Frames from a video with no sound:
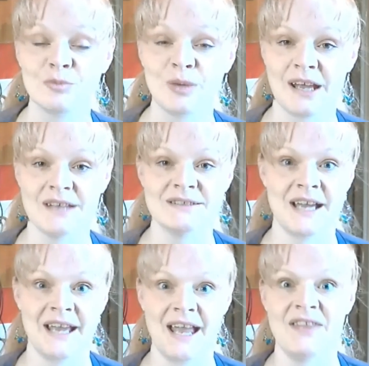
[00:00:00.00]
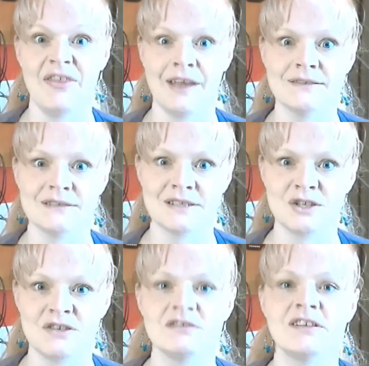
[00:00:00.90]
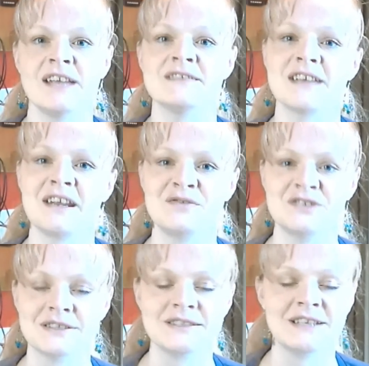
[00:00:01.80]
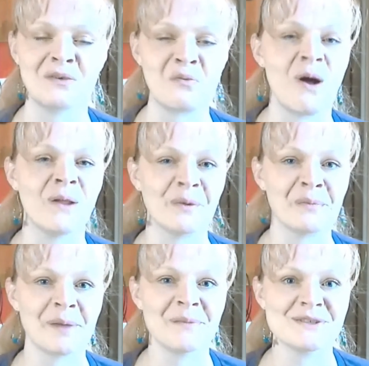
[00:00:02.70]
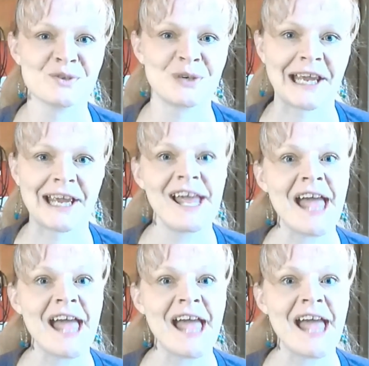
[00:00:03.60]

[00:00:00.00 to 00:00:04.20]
because I had things to do instead of just sit and wallow in my misery.